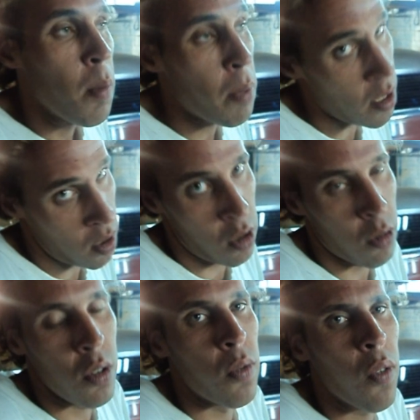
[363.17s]

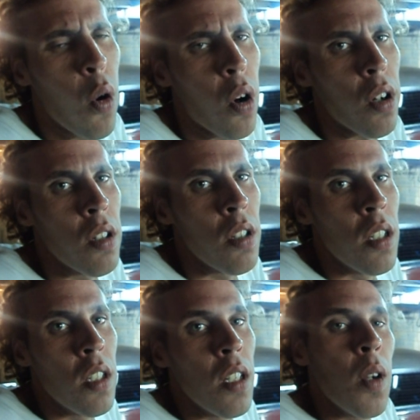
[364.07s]
P024,
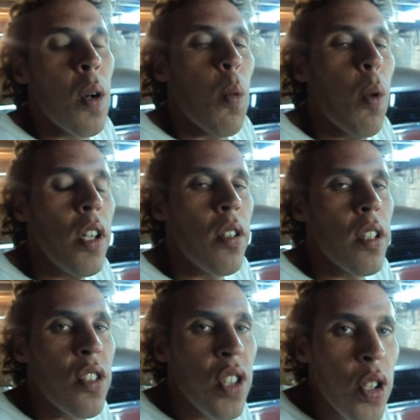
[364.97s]
what you
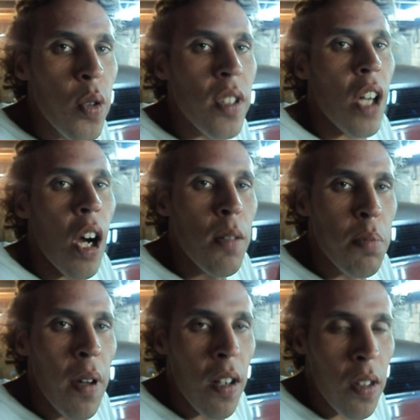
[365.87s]
can do is
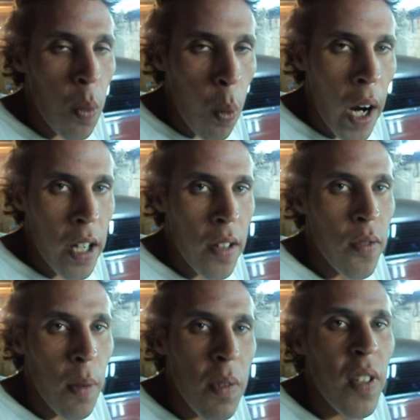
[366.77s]
unplug the wire
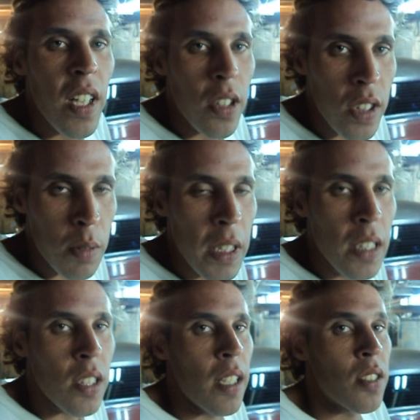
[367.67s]
from the vehicle
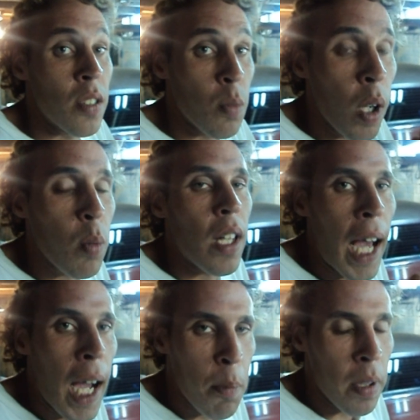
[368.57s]
speed sensor, and what will
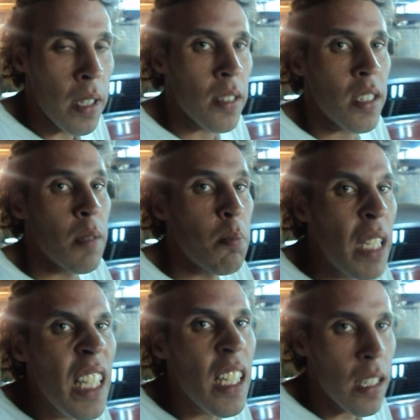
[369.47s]
happen is
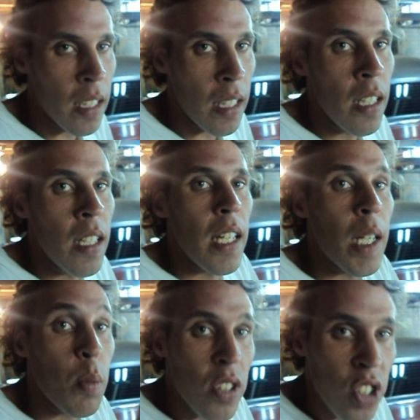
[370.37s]
immediately
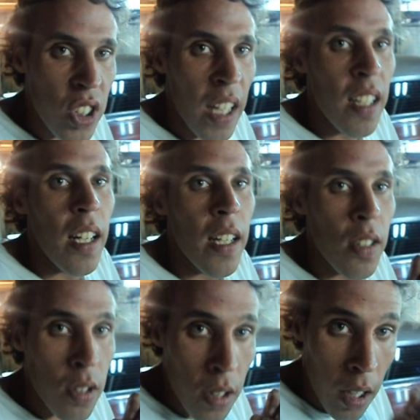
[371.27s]
it will send a
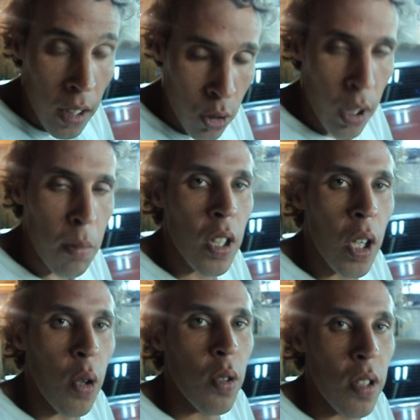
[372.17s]
trouble
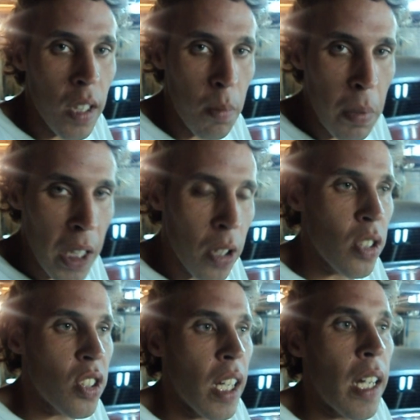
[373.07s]
code to the
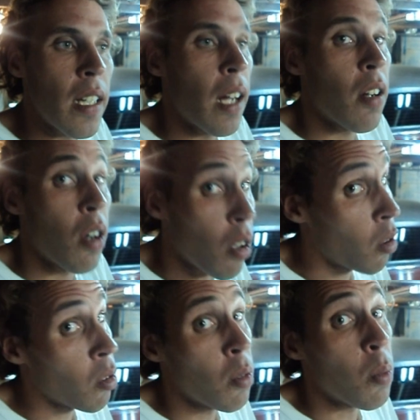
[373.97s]
computer saying that,
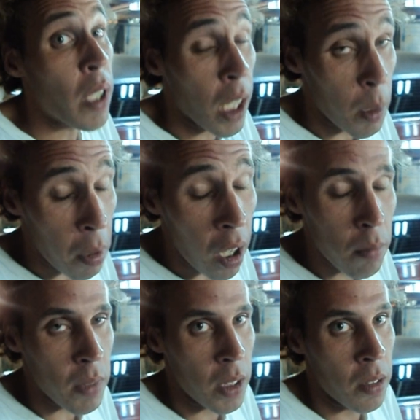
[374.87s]
uh-oh, we got a
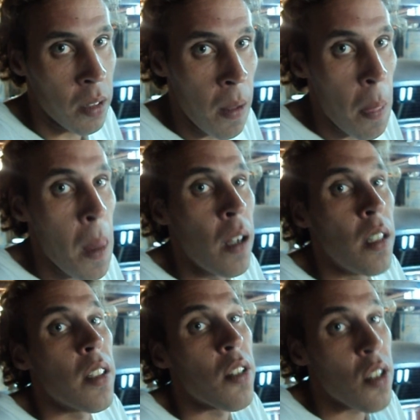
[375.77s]
problem here.
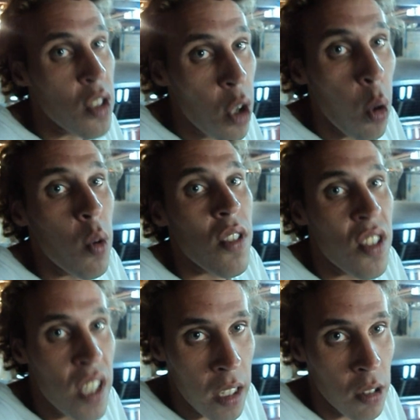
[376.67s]
There's no
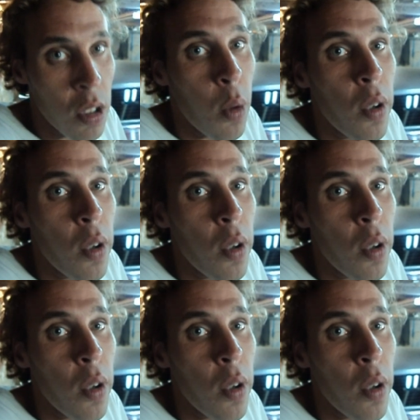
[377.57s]
signal